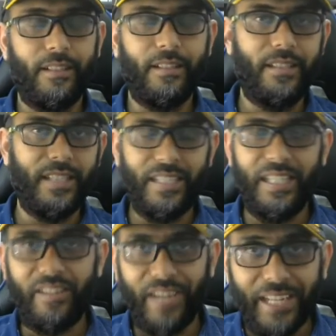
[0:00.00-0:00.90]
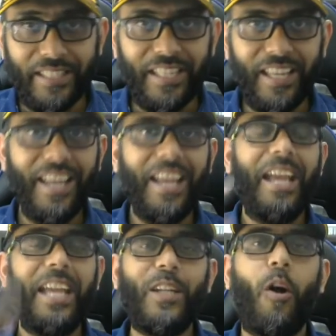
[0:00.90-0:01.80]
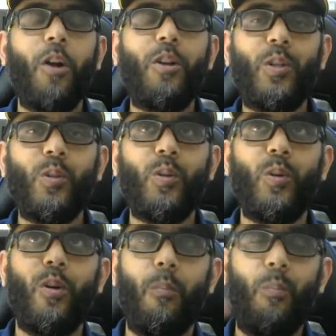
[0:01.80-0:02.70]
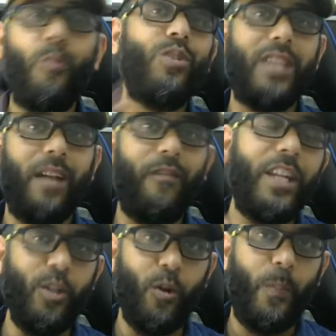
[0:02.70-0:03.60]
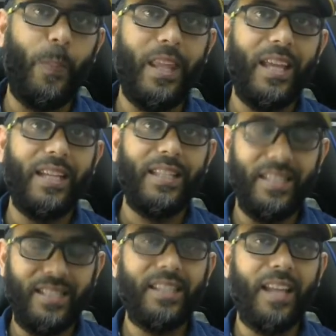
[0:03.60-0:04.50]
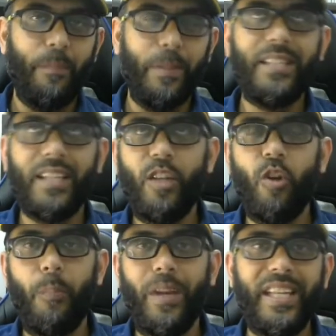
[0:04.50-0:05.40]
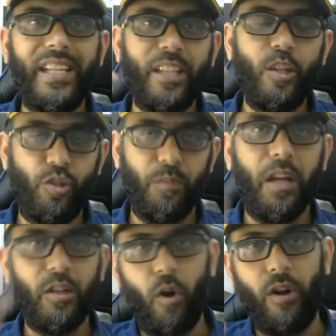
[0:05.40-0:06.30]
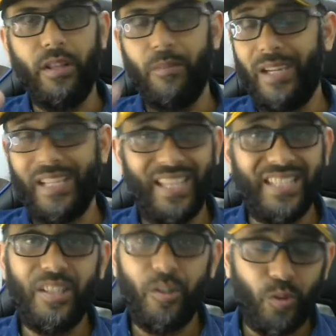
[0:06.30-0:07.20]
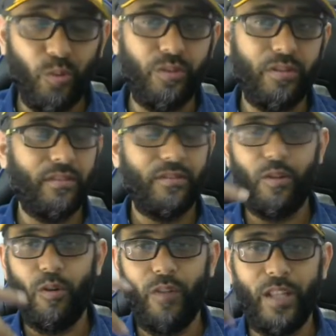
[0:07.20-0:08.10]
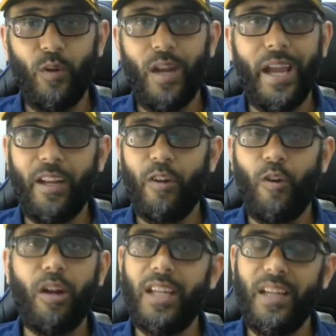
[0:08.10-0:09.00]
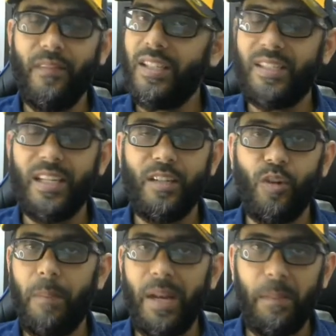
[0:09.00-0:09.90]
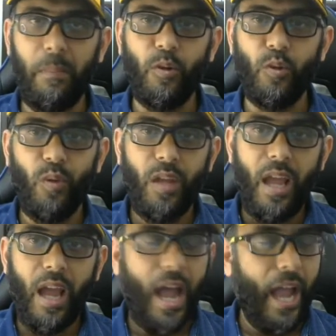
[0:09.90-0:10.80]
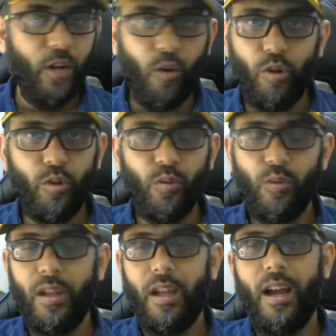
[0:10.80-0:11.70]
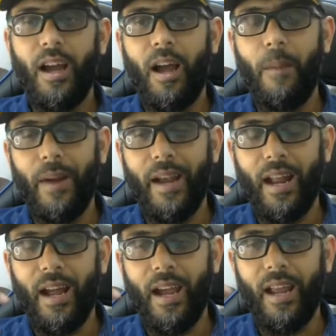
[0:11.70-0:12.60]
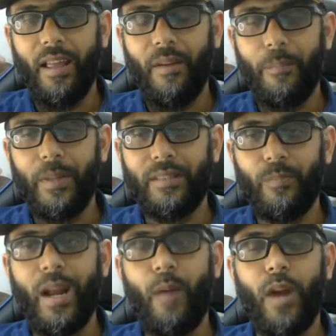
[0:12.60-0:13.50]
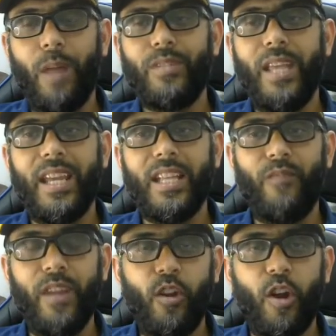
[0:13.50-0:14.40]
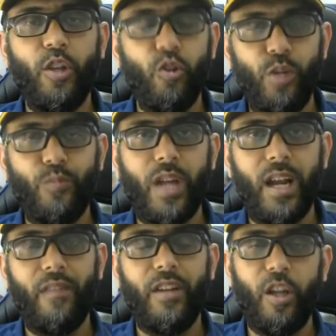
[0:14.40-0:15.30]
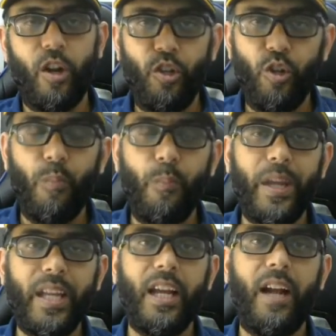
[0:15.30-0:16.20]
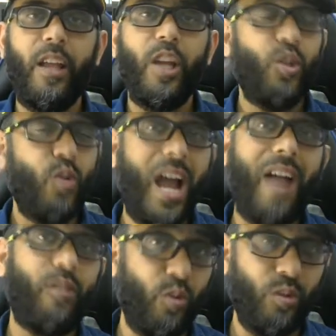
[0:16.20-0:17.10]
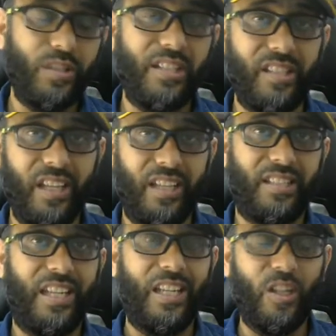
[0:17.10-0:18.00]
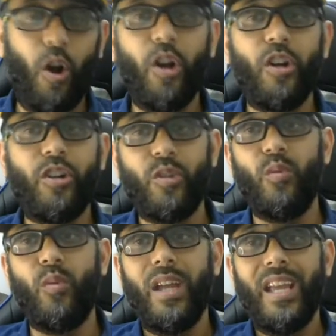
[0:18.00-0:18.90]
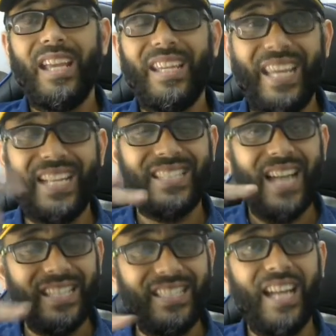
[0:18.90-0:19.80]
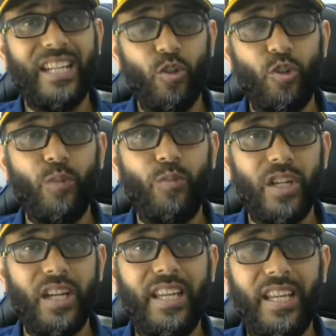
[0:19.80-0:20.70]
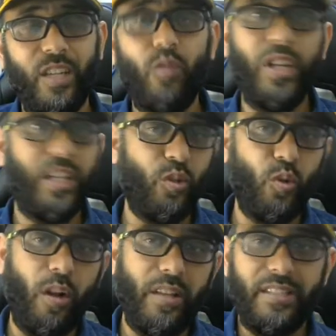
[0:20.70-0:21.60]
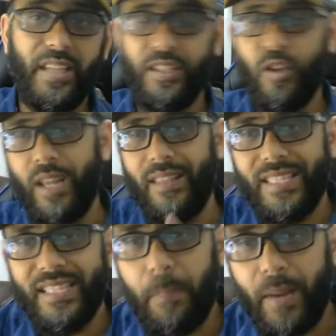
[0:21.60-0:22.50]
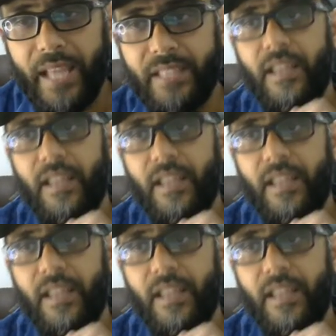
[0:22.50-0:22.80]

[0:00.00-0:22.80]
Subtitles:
dirty tricks in order to boost that video. This is basically, you're beating the YouTube algorithm. Okay, that's the truth. So whether you like it or not, even still today, many people do. I don't do. But what I'm saying is, when you are a YouTube channel, when you are a new beginner, you have to do such things in order to kickstart that YouTube journey. You need to do all these things. Okay, this is the place.